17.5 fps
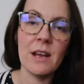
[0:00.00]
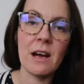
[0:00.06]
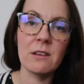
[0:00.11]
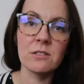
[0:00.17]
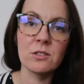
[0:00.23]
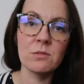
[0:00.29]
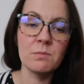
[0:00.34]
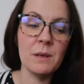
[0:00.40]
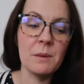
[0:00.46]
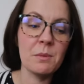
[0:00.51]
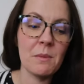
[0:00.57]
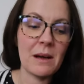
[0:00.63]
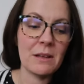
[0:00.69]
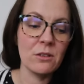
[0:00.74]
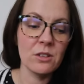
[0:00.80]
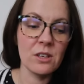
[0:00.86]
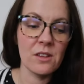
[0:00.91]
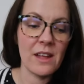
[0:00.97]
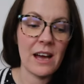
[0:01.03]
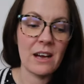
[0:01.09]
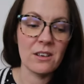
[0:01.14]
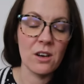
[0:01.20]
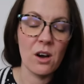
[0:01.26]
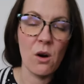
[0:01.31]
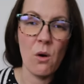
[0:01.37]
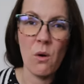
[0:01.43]
Now, some people might look at that
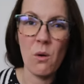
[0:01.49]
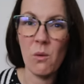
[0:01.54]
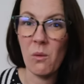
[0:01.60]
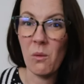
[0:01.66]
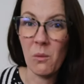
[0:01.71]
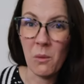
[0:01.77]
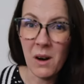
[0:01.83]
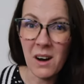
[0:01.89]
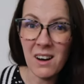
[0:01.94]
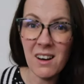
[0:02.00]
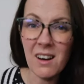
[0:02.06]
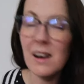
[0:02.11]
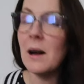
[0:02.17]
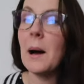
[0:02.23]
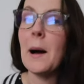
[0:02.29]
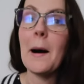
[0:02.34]
and go, what?